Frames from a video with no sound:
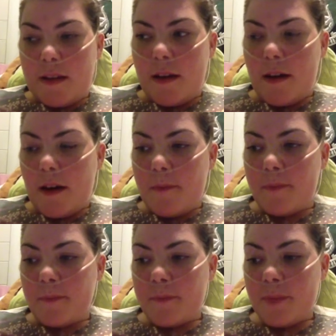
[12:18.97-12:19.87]

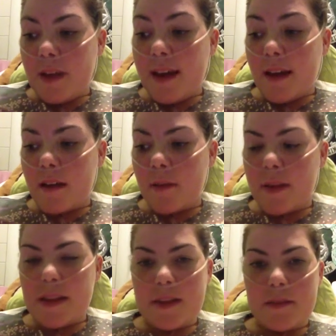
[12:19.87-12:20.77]

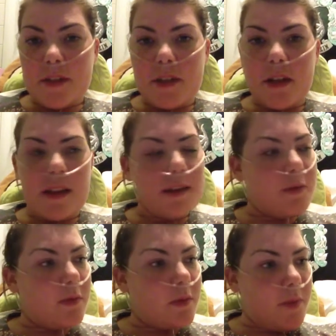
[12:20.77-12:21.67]
this admission, I think, has
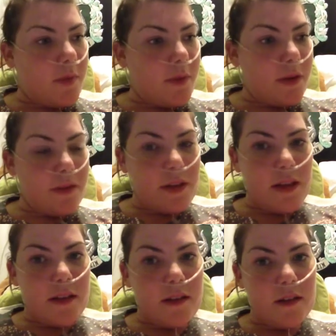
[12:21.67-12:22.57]
probably been one of
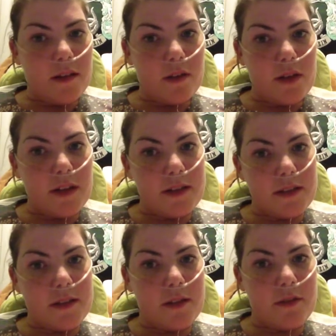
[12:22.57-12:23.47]
the longest
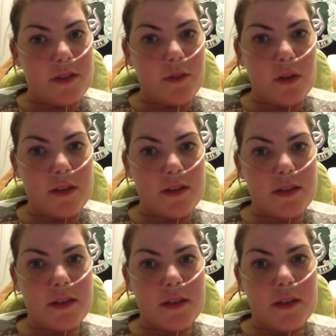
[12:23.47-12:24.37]
and toughest
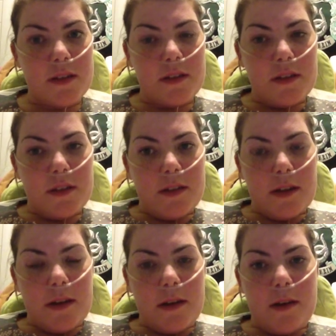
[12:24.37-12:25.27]
ones,
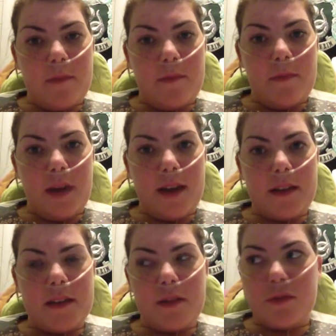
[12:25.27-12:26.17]

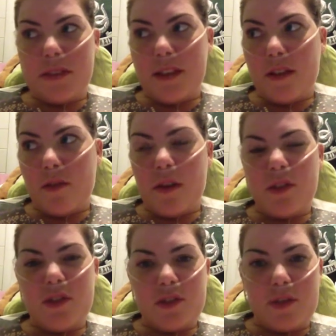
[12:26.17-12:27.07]
and obviously I thought I'd
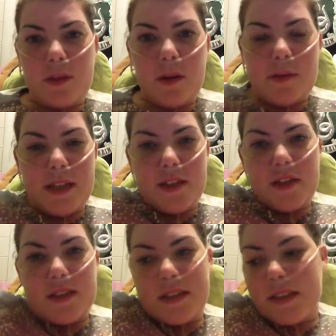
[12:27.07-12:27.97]
just do an update
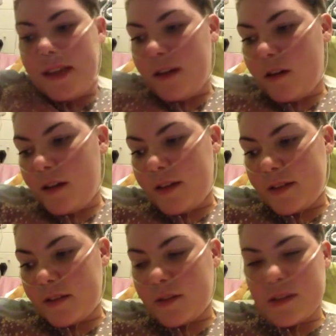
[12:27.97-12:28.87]
just to say hi and
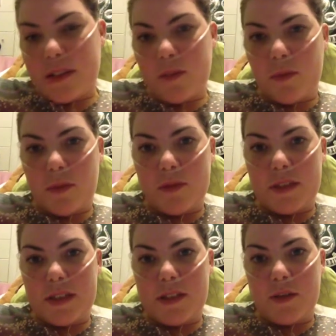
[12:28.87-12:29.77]
stuff, because I didn't want to
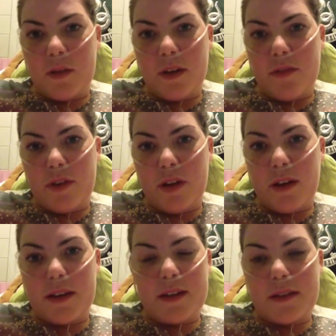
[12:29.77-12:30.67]
obviously do one every
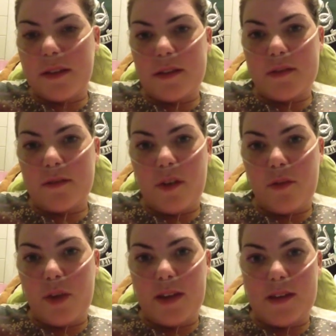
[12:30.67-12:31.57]
night, because 5
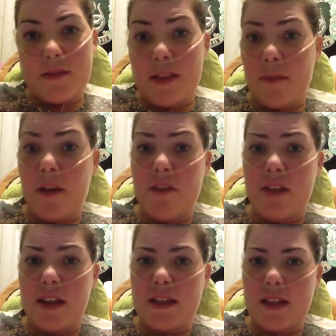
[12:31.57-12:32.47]
weeks of seeing my
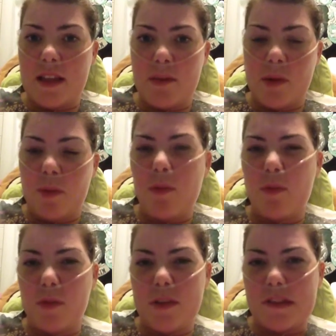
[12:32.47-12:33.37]
face, I think people would
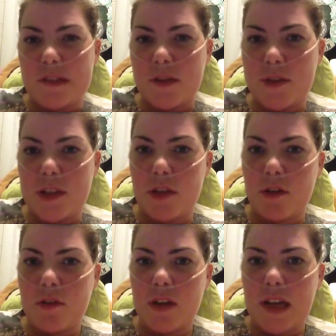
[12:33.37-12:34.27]
probably start switching off.